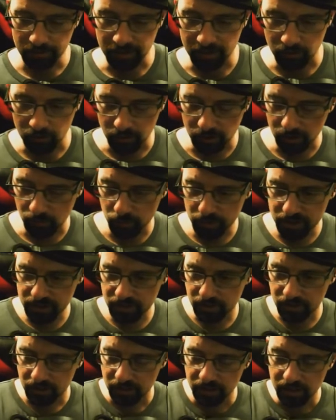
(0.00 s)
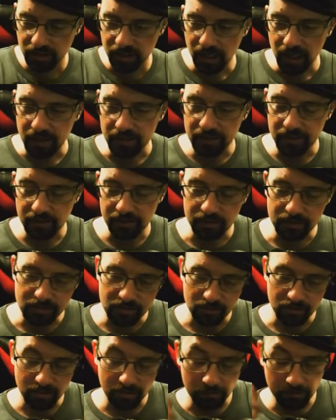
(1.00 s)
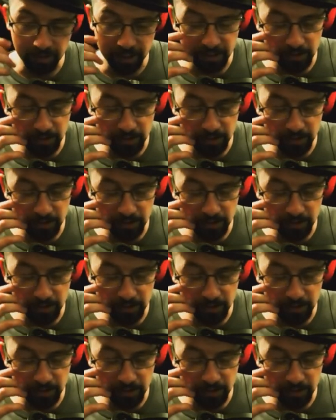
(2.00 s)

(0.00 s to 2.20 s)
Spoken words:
or a wizard, and then so they'll make a